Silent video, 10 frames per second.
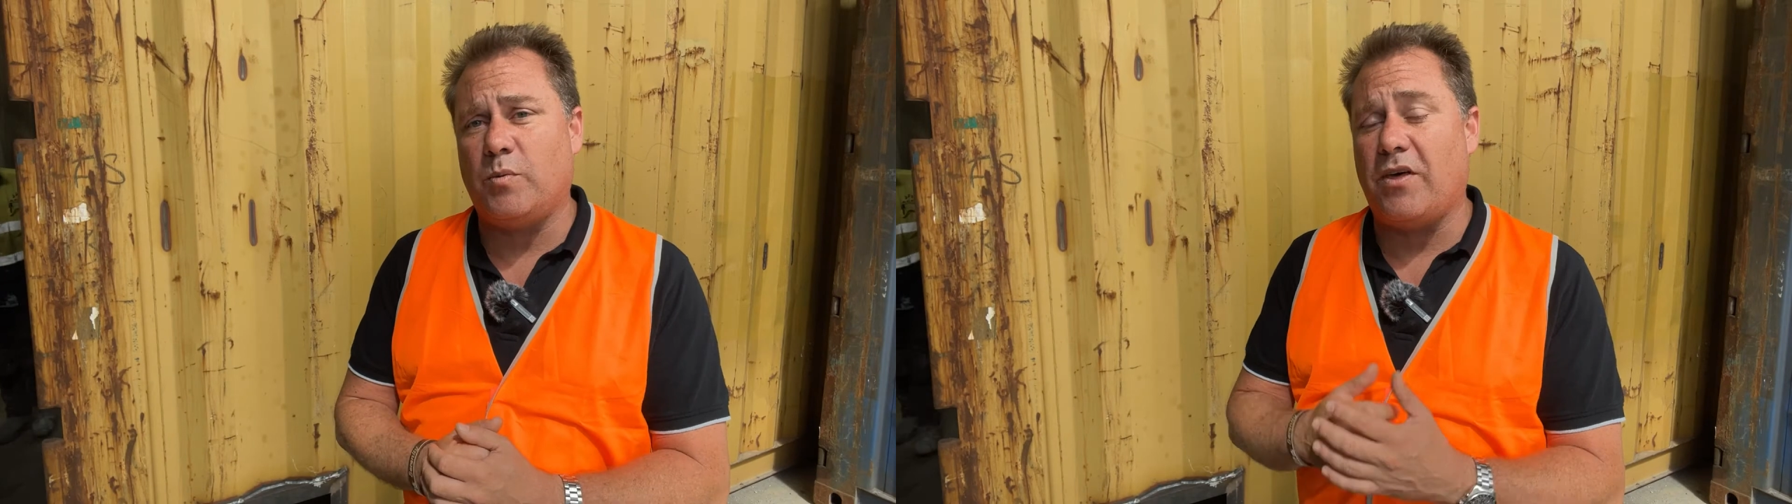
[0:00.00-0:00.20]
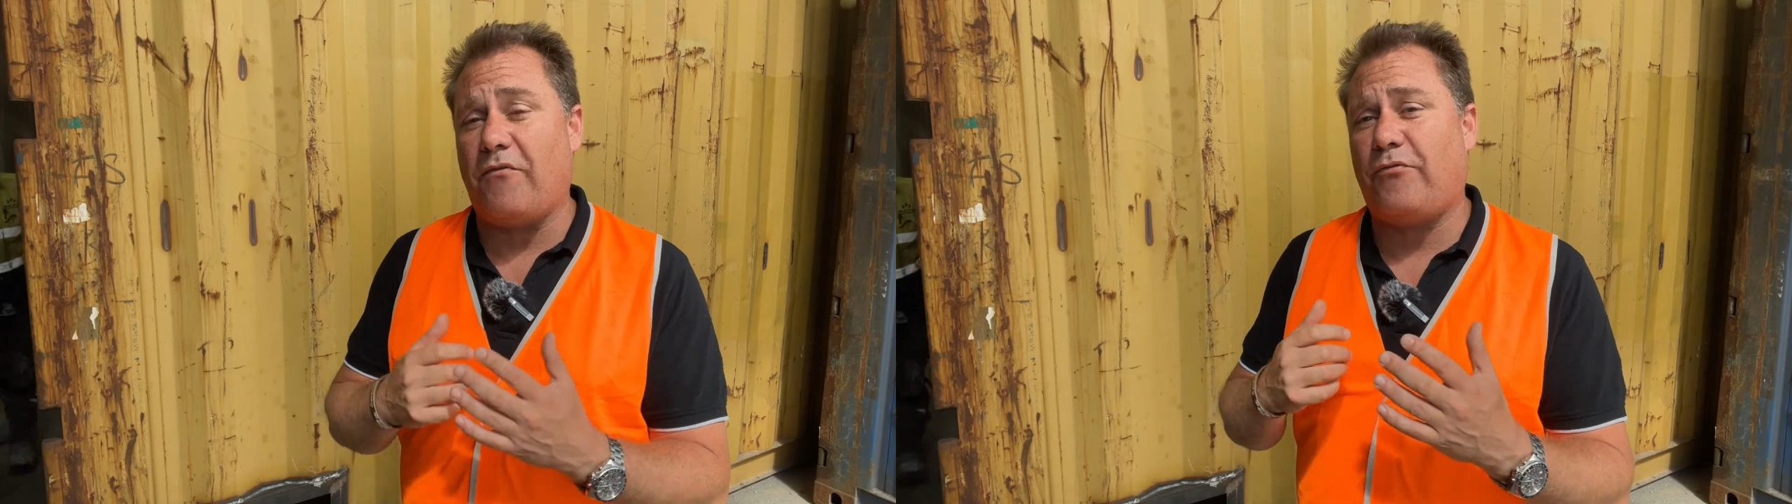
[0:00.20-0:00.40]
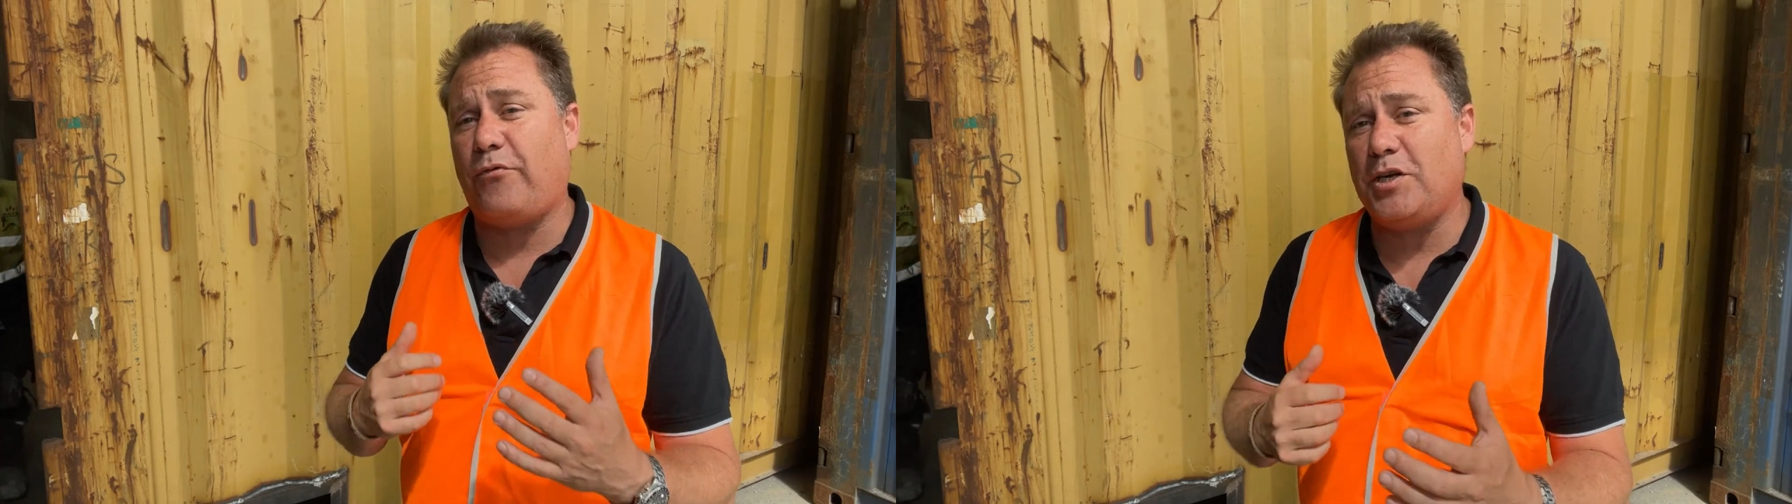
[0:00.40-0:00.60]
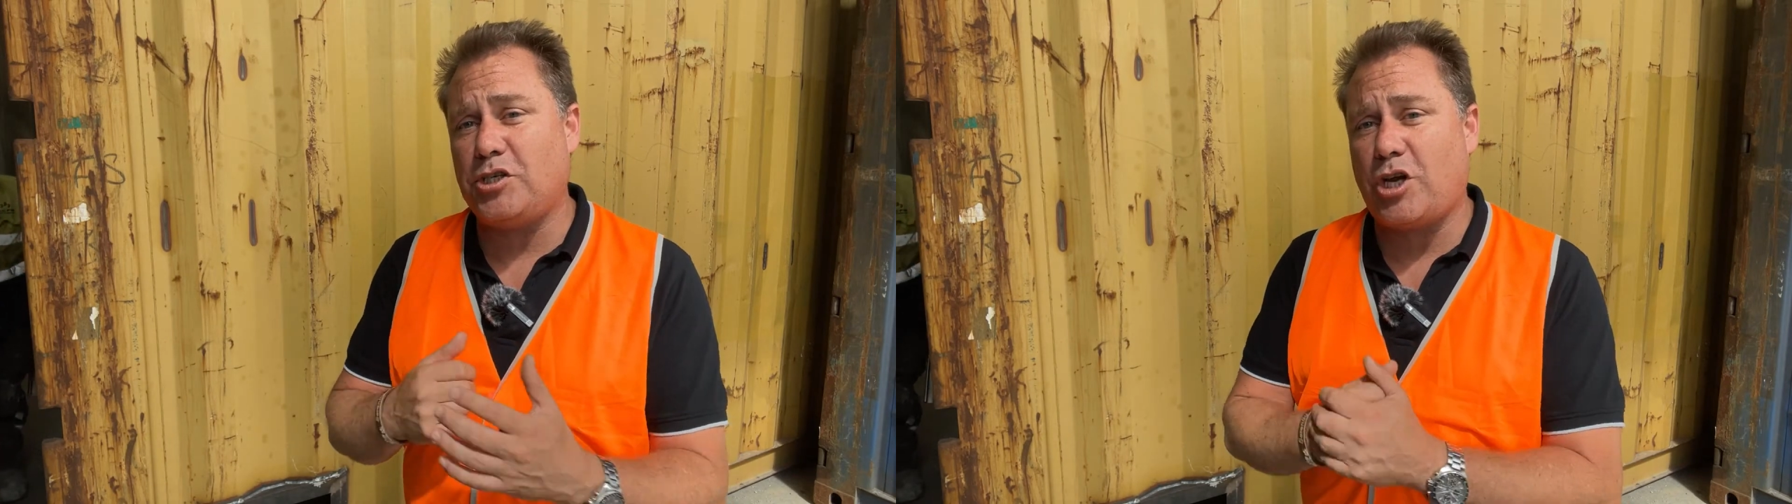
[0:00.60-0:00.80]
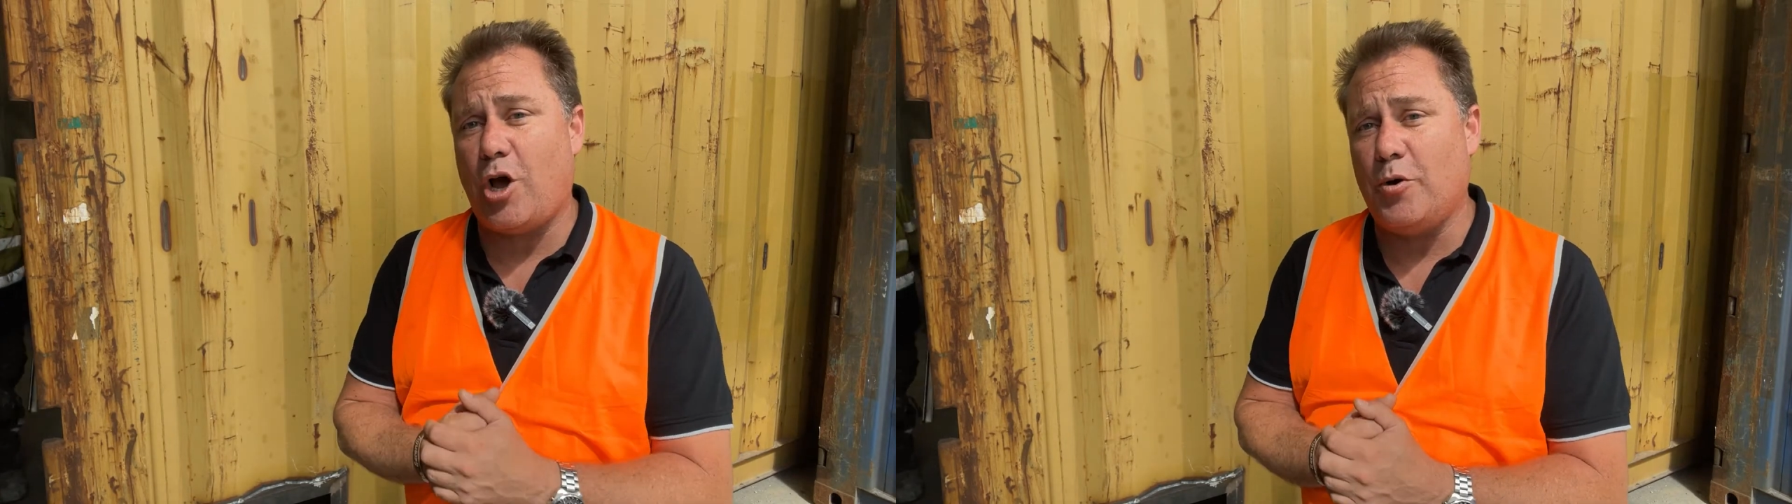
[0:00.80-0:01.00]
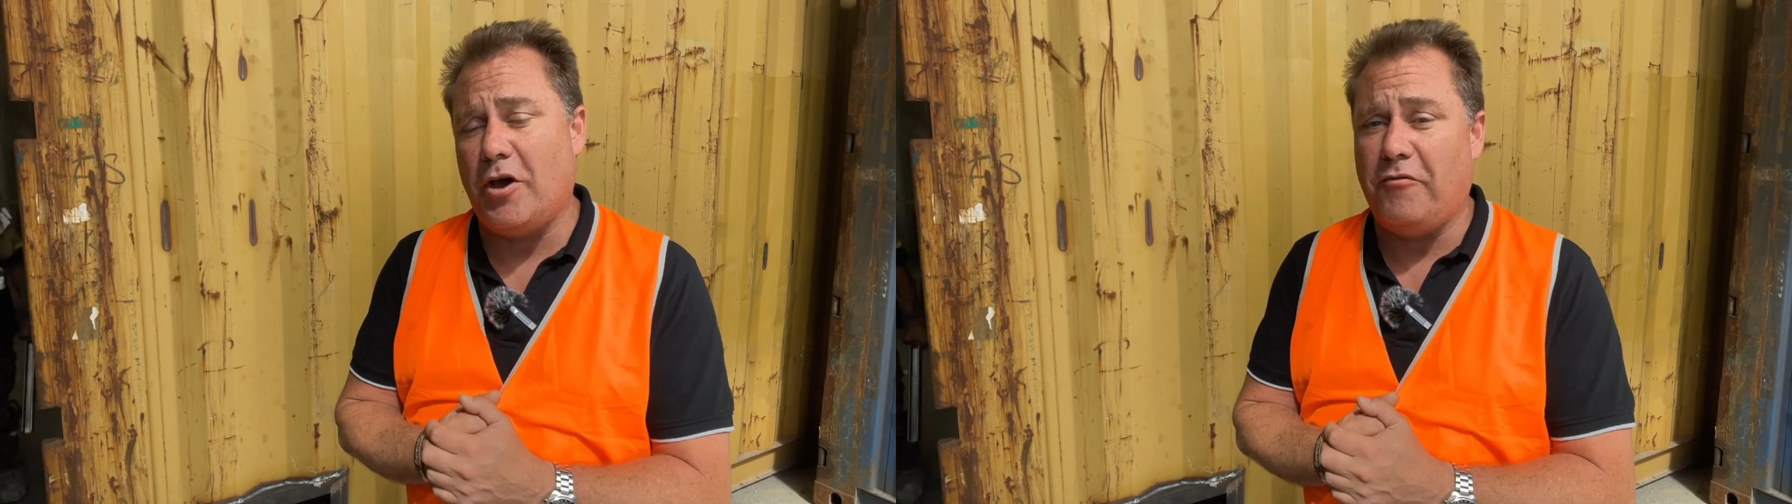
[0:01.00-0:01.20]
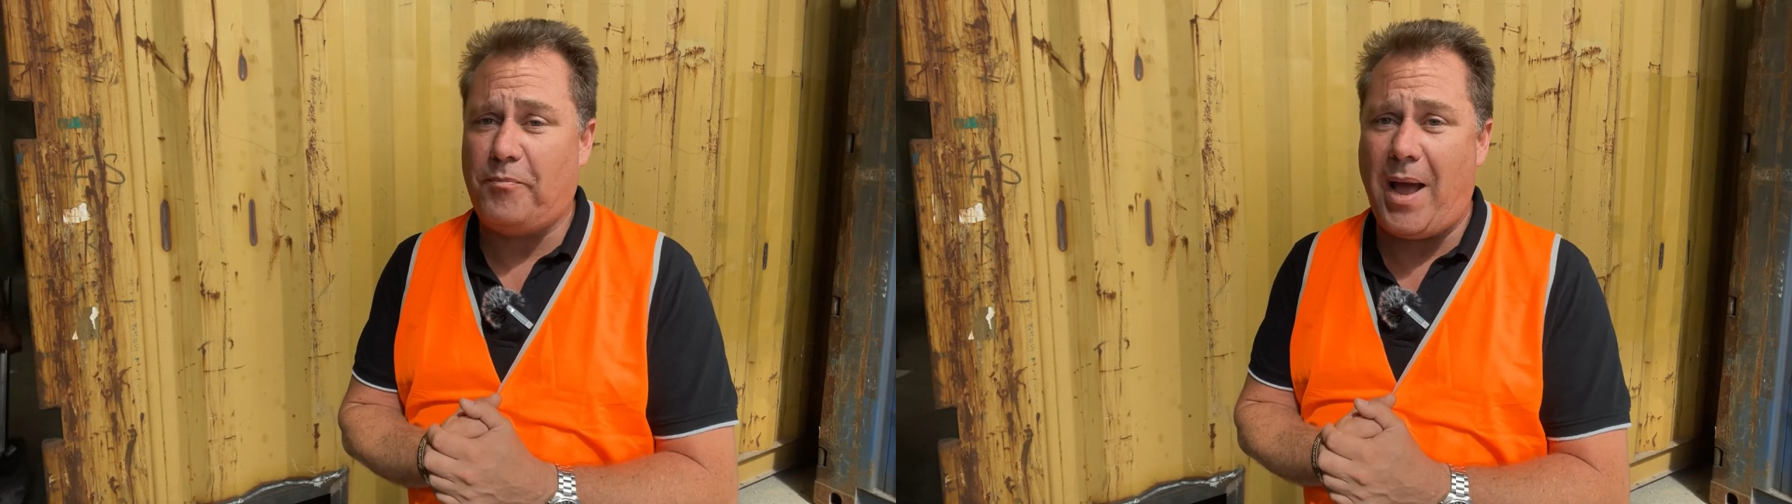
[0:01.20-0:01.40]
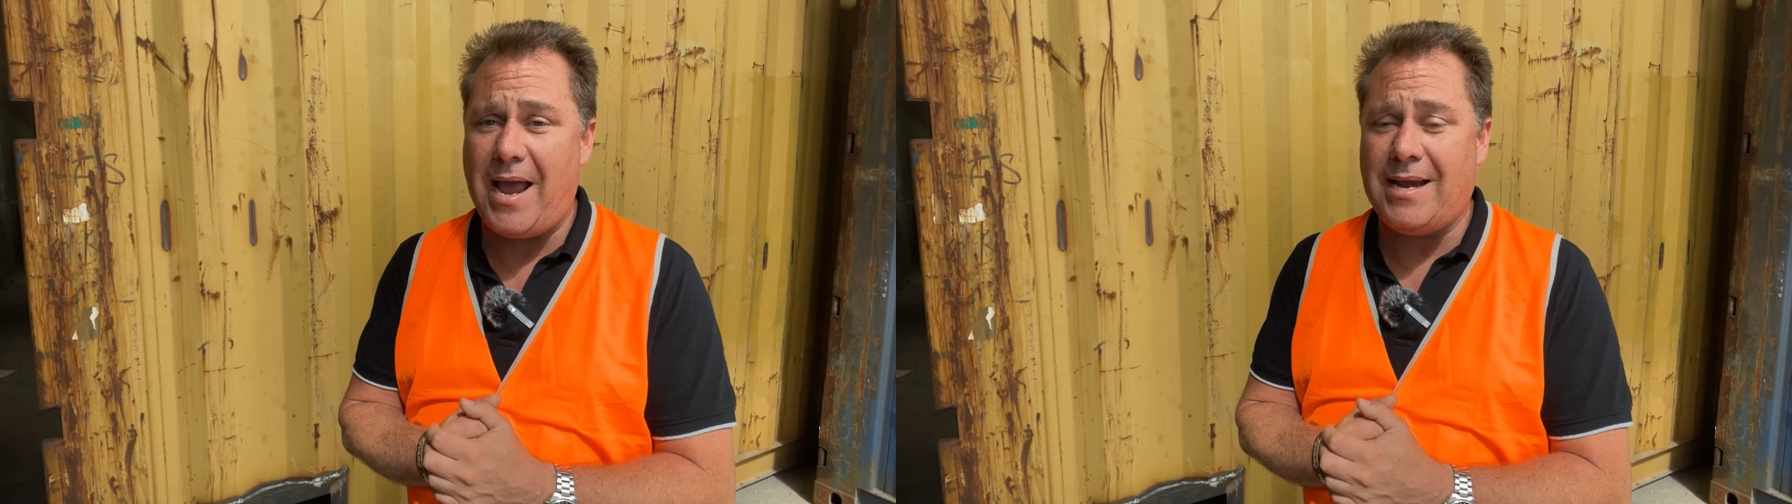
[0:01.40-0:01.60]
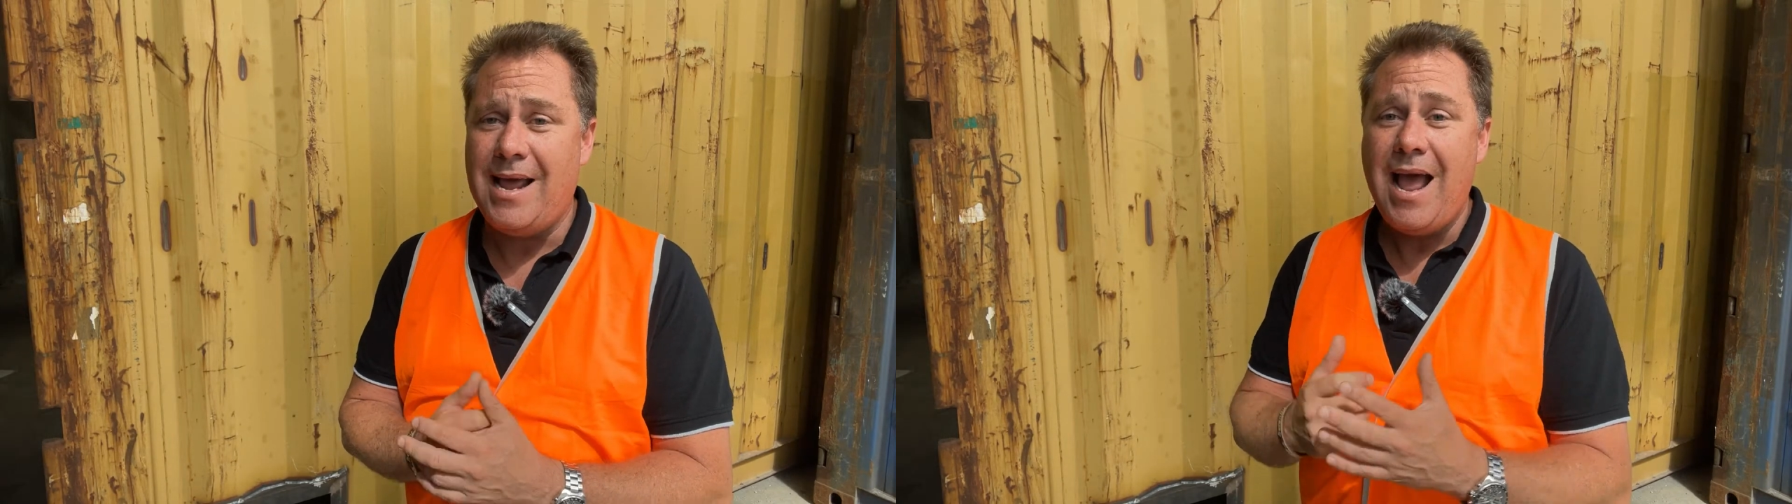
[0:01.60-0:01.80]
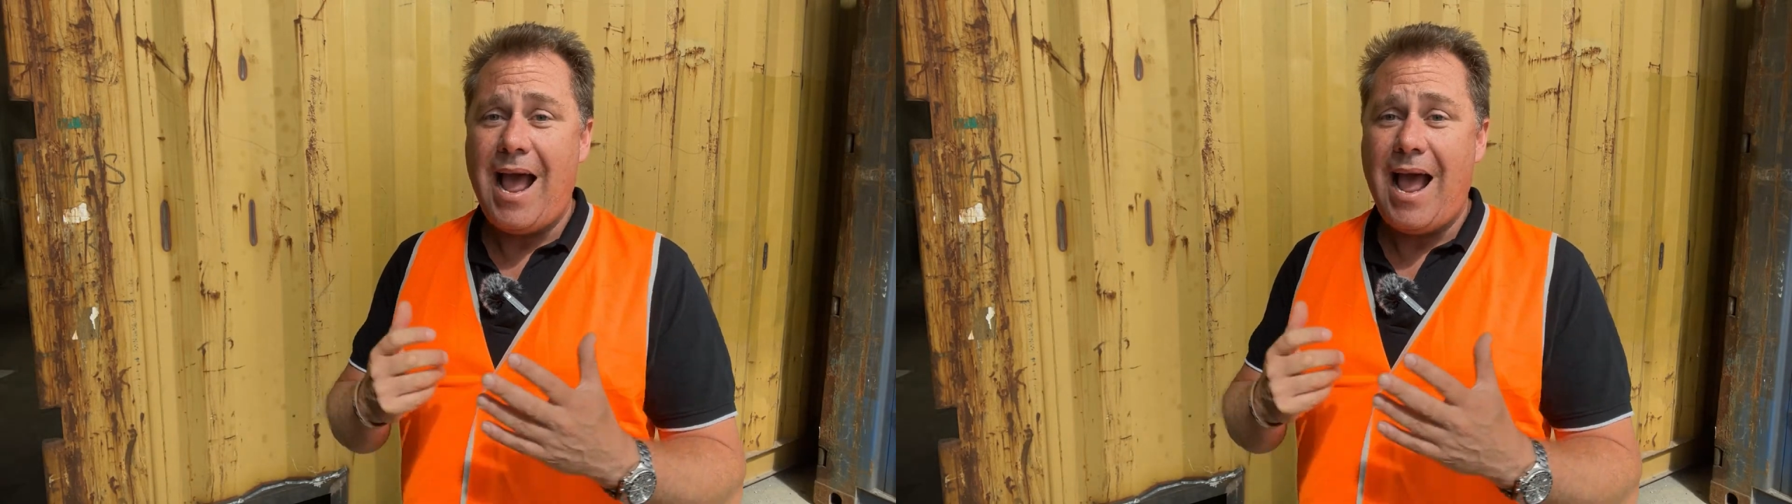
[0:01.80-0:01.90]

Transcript: with a fresh coat of paint,